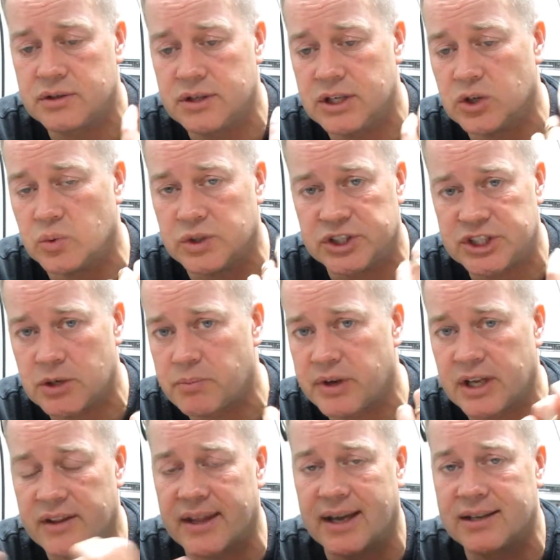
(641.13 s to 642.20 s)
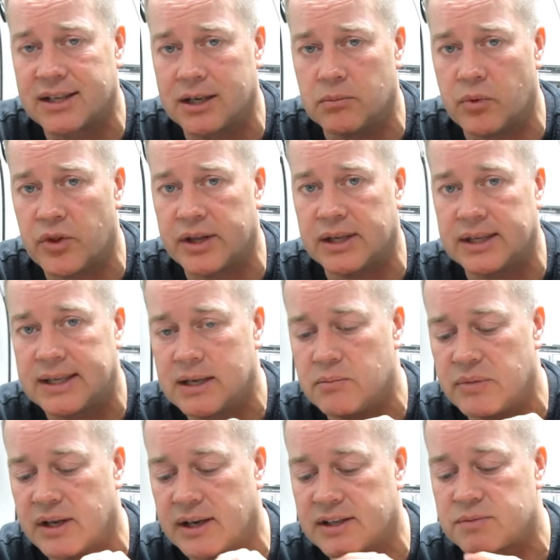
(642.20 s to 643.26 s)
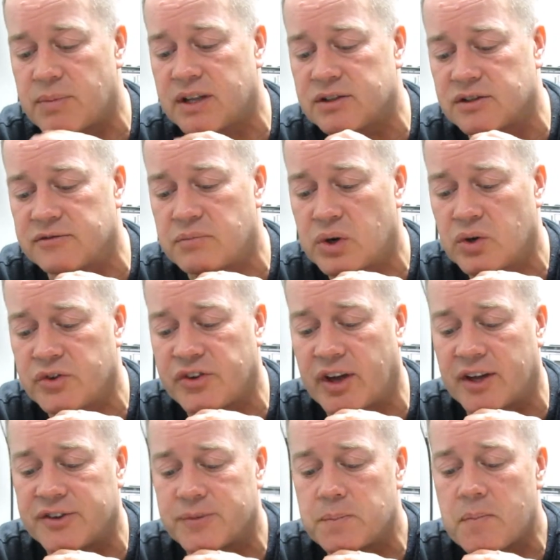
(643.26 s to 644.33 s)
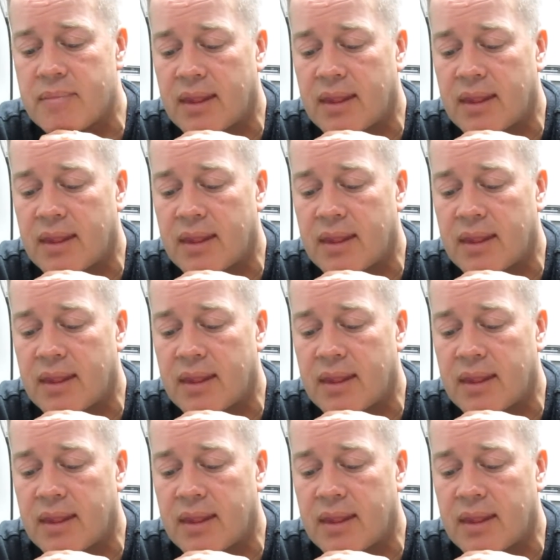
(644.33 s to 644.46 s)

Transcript: deal with shipping and that type of thing, it can be an expensive process.